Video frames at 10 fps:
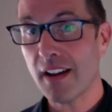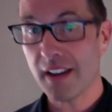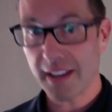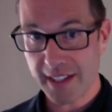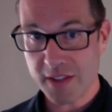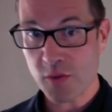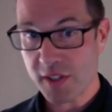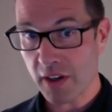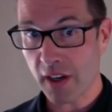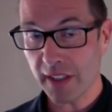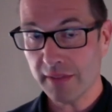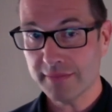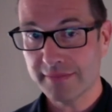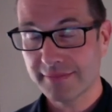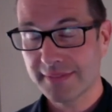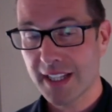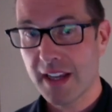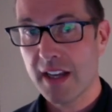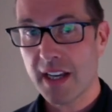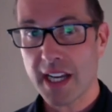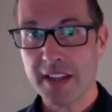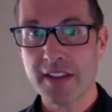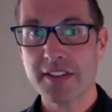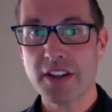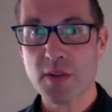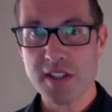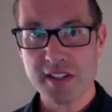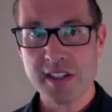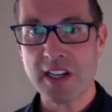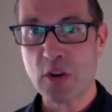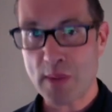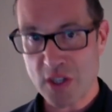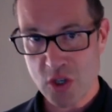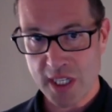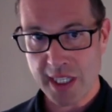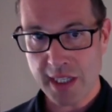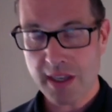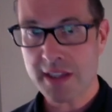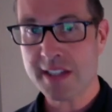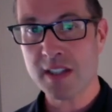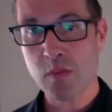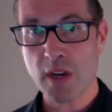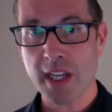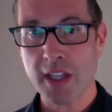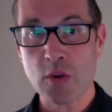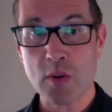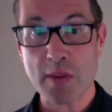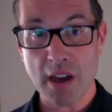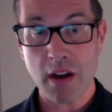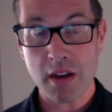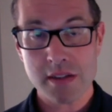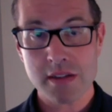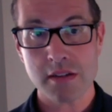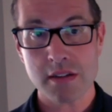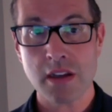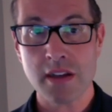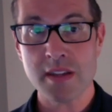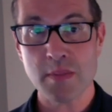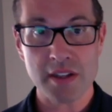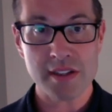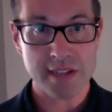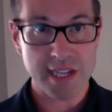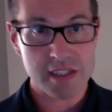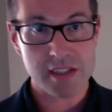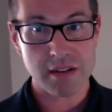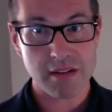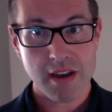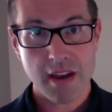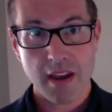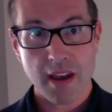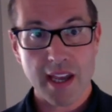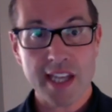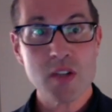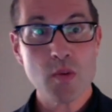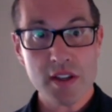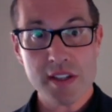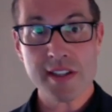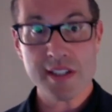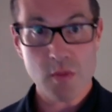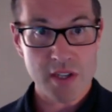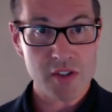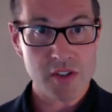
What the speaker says: It's also 9. And the third question is a little bit tricky, and this is where you would be asked to turn to the person next to you and to answer this question.